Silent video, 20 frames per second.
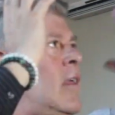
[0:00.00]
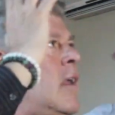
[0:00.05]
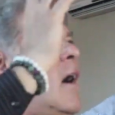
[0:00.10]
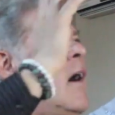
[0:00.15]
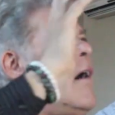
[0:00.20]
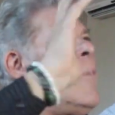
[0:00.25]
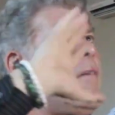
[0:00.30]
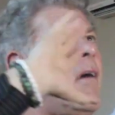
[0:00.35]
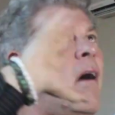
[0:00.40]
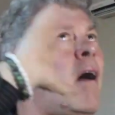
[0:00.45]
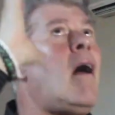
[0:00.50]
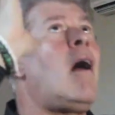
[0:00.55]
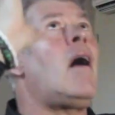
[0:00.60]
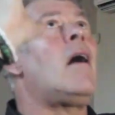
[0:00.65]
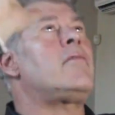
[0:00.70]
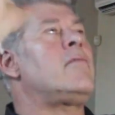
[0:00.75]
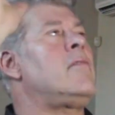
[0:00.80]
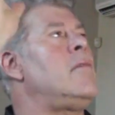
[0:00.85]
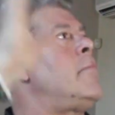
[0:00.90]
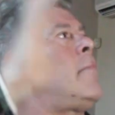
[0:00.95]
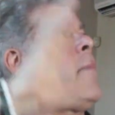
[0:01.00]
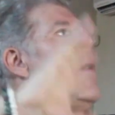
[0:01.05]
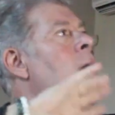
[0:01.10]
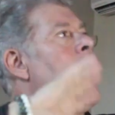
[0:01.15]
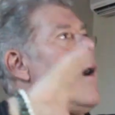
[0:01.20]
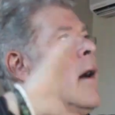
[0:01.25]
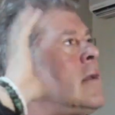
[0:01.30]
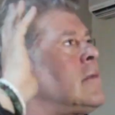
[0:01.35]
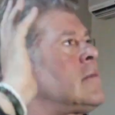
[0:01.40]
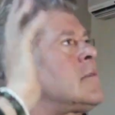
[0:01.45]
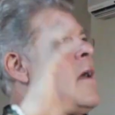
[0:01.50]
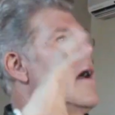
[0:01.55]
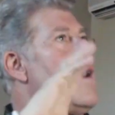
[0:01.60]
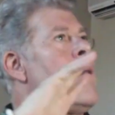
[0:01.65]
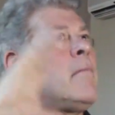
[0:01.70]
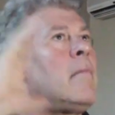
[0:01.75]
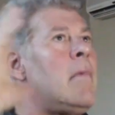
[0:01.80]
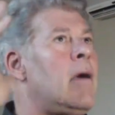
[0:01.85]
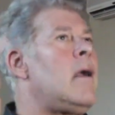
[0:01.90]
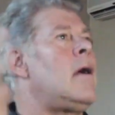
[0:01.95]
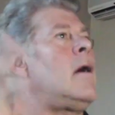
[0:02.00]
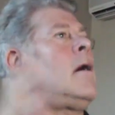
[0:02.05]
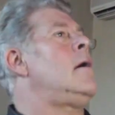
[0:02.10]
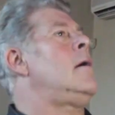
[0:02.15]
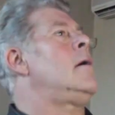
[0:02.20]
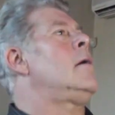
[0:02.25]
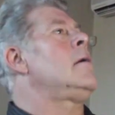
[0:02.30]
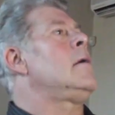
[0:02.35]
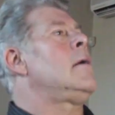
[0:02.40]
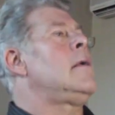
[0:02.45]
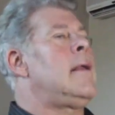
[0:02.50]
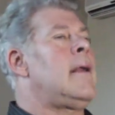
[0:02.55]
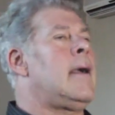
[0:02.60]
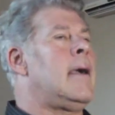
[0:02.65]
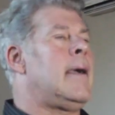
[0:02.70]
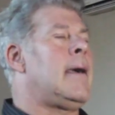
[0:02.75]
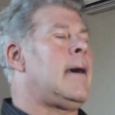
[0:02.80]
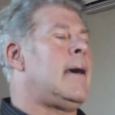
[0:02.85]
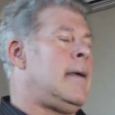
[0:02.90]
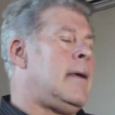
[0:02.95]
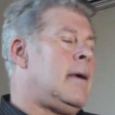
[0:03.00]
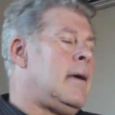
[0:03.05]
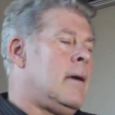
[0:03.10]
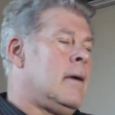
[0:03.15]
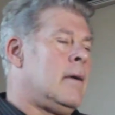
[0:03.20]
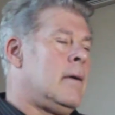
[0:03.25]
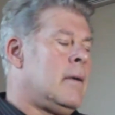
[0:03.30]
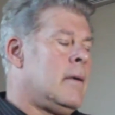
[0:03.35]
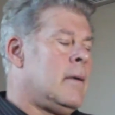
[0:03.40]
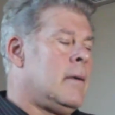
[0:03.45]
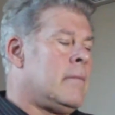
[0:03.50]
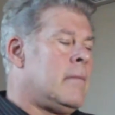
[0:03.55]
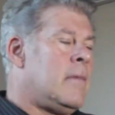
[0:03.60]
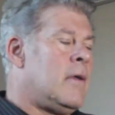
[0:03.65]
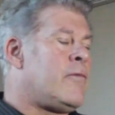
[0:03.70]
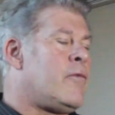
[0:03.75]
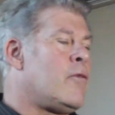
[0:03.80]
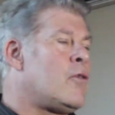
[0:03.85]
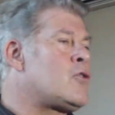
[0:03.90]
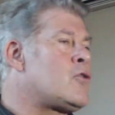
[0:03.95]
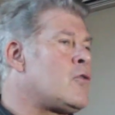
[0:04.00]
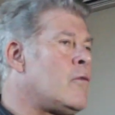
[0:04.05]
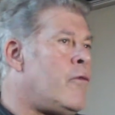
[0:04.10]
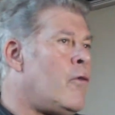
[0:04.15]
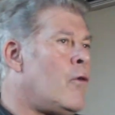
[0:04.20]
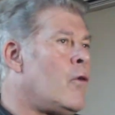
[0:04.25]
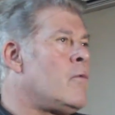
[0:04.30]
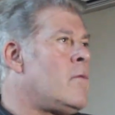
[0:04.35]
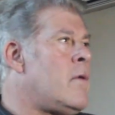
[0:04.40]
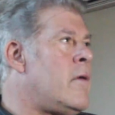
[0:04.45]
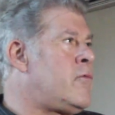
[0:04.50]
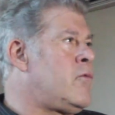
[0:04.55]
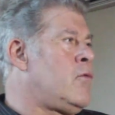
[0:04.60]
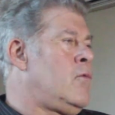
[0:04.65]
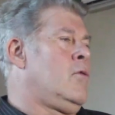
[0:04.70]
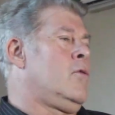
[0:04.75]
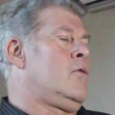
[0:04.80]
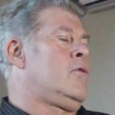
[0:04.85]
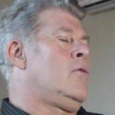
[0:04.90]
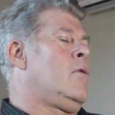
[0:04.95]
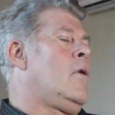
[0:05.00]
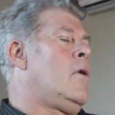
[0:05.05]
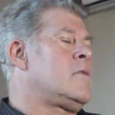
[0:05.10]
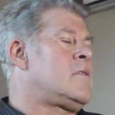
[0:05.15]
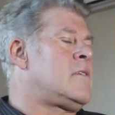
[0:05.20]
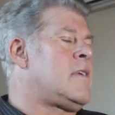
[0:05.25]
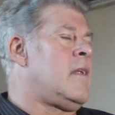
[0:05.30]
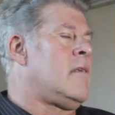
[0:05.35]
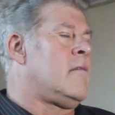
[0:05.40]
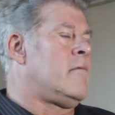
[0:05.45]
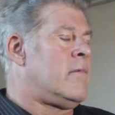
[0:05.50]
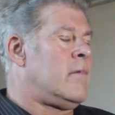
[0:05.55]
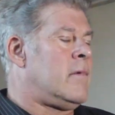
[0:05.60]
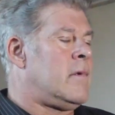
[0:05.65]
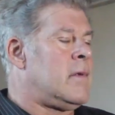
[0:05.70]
yeah, Simba, Azam, Yanga, yeah. But first of all, we have to look to ourselves.